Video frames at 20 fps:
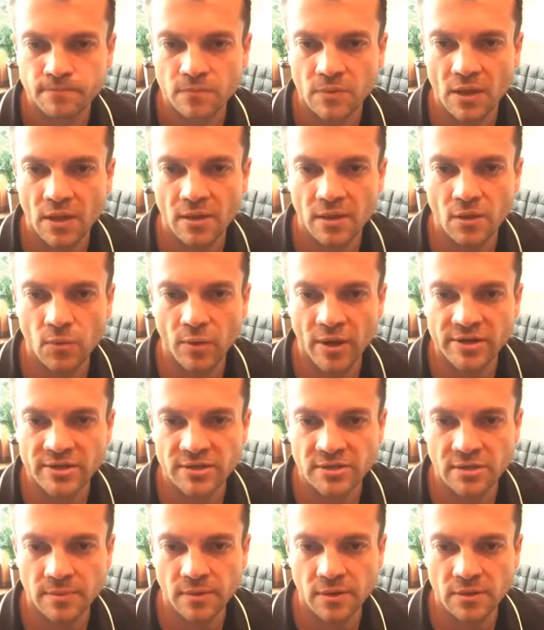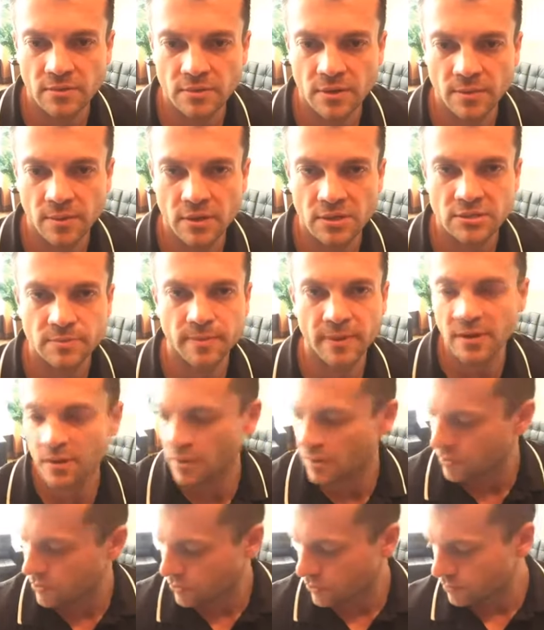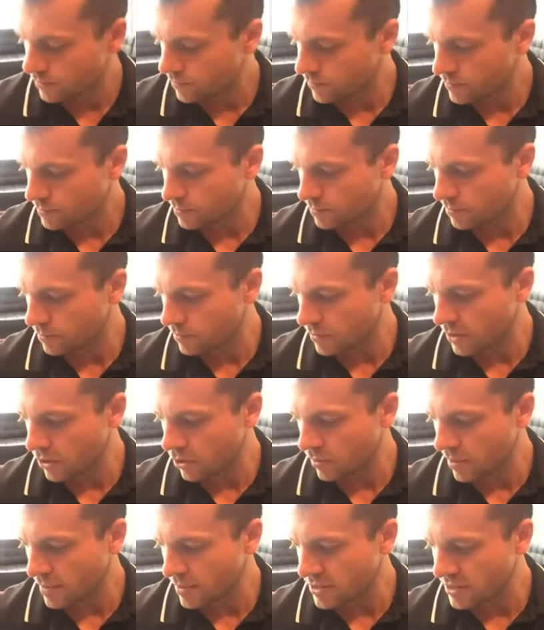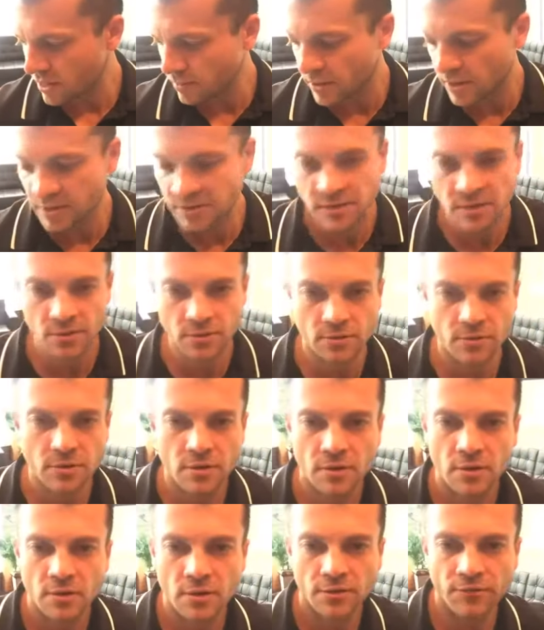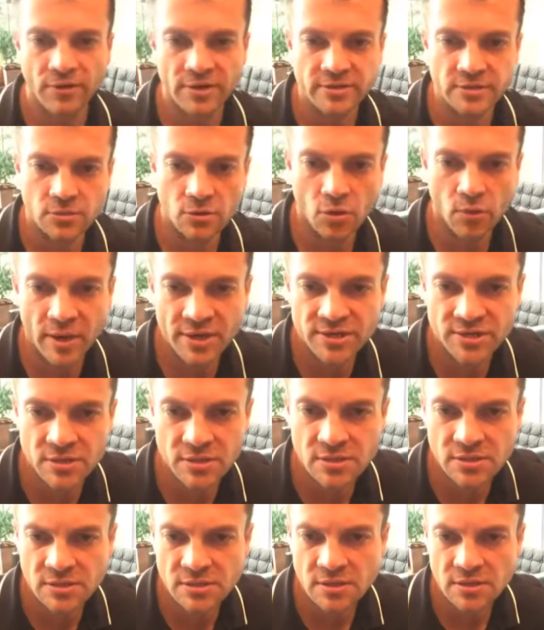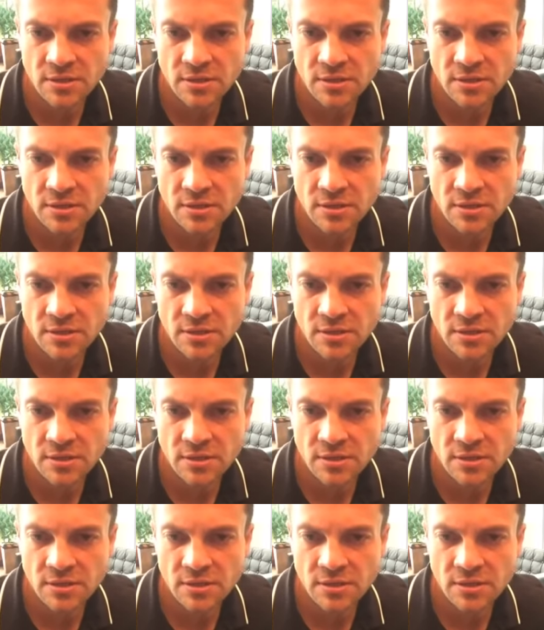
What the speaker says: Any questions? I'm gonna spend another maybe 10 minutes here addressing your questions.